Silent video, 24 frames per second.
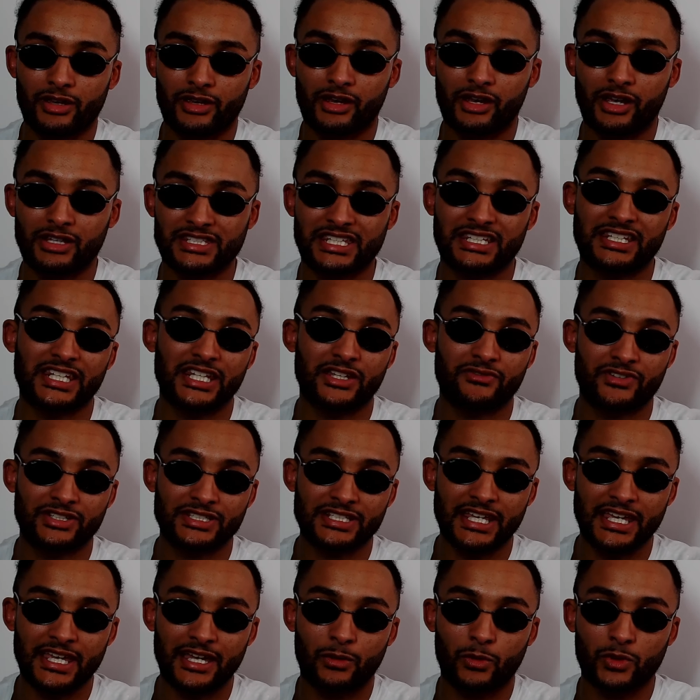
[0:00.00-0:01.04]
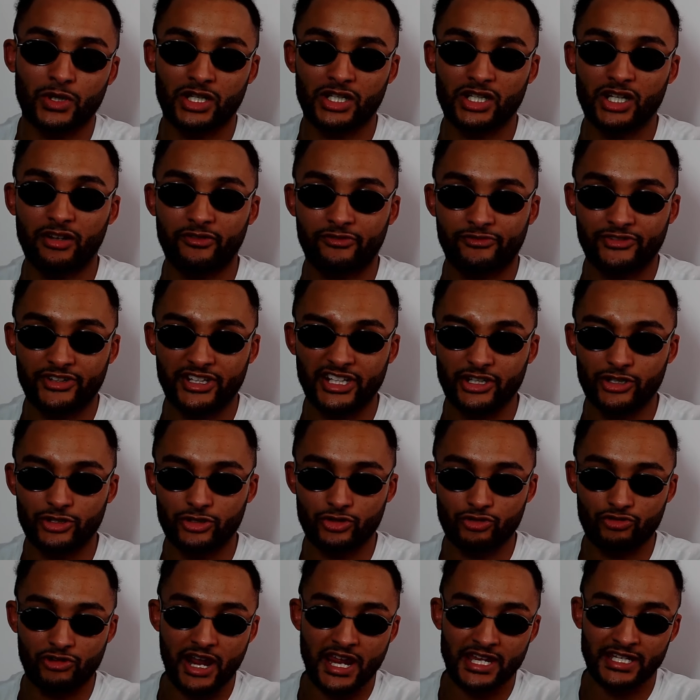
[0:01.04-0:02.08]
I said the other day, I would have loved the
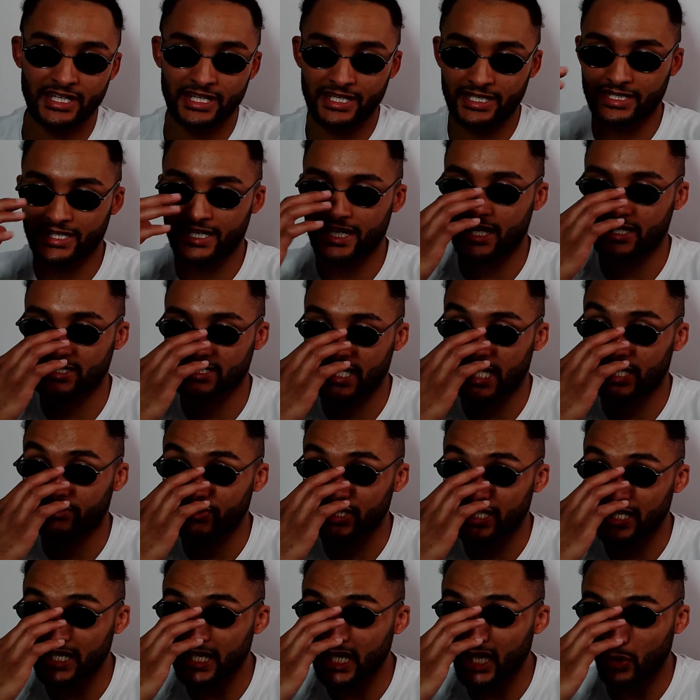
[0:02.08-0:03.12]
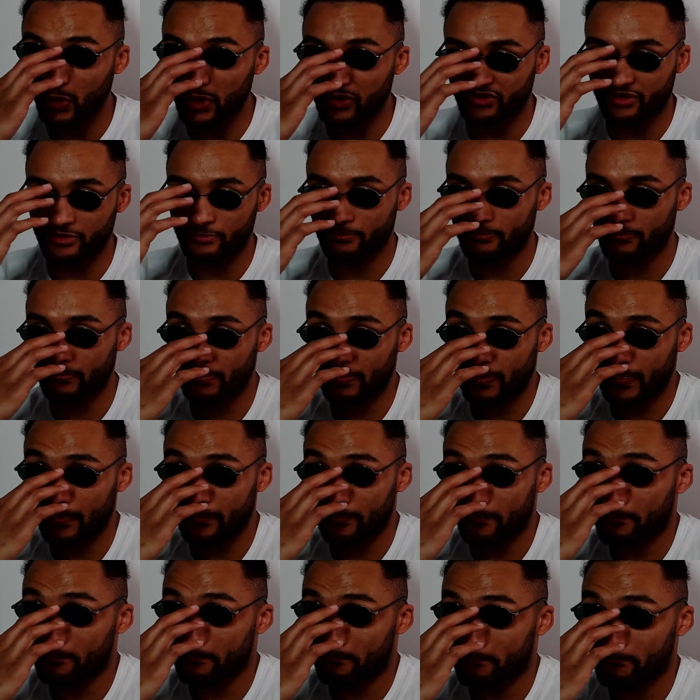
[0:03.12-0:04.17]
Ukrainian cat to have the heater with him.
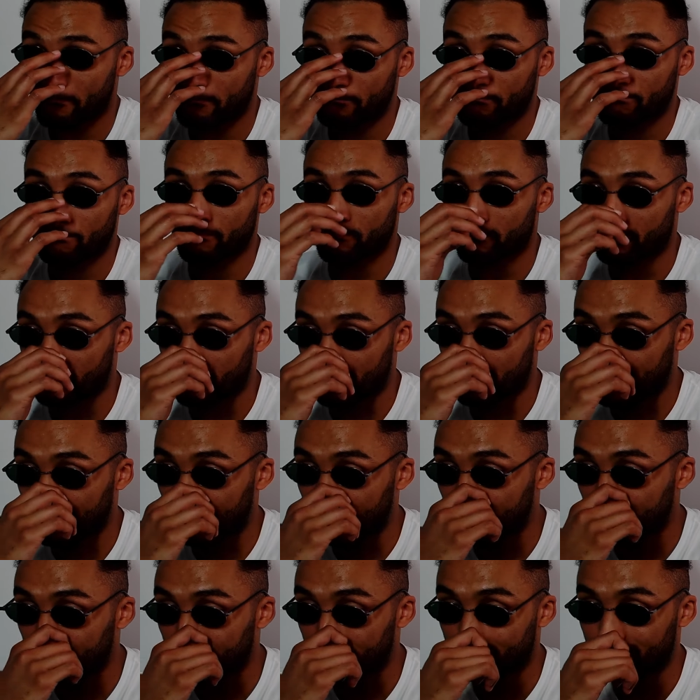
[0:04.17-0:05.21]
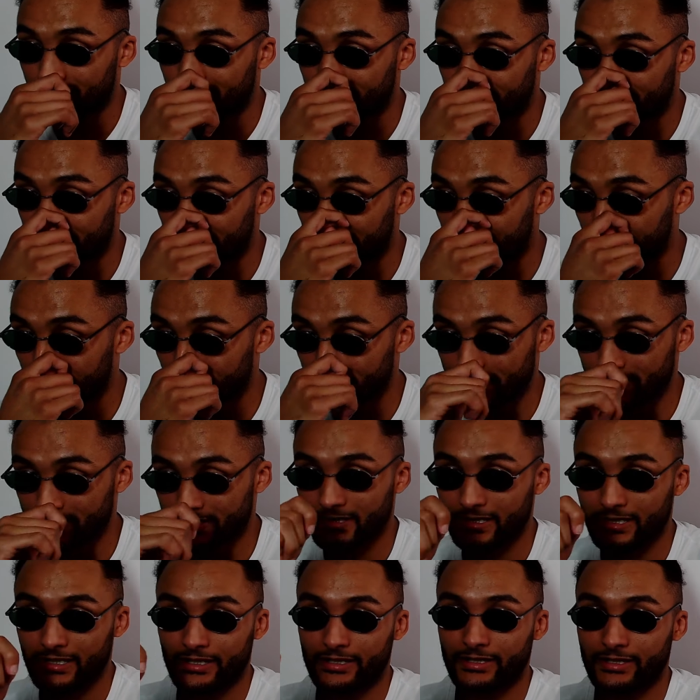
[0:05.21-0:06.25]
Yeah? Because
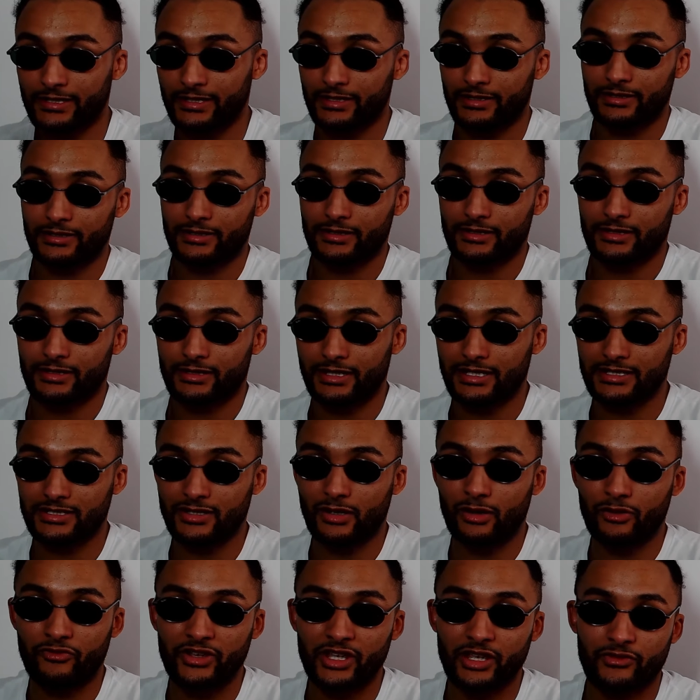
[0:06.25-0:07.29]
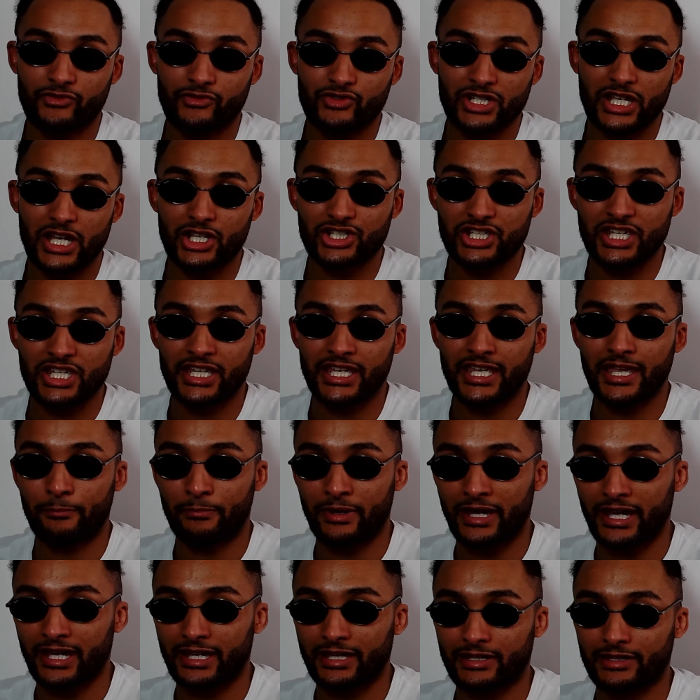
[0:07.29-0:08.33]
this whole thing of chat shit get
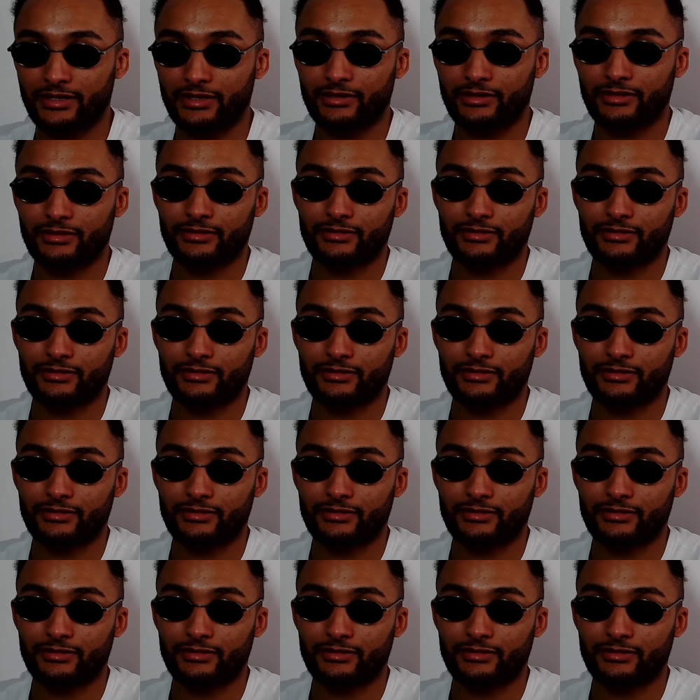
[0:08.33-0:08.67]
banged